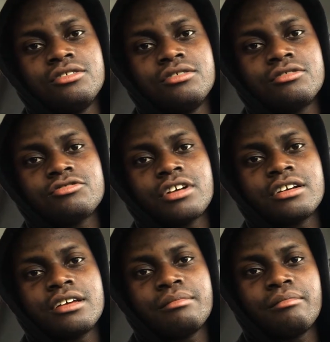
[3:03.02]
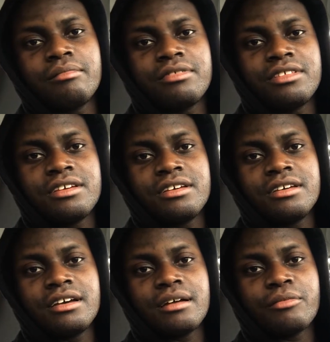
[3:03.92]
to try to keep
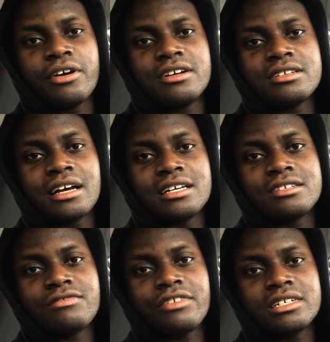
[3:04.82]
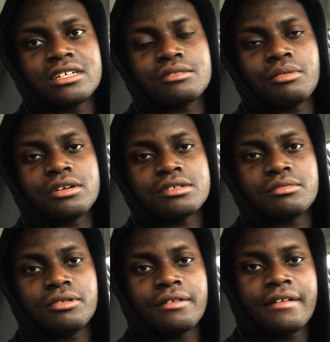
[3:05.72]
the MRS as fresh as
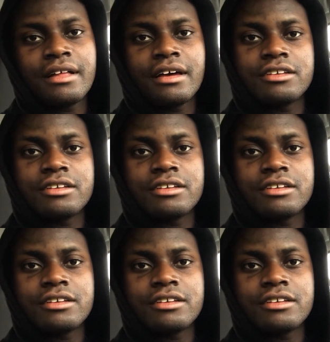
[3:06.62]
possible.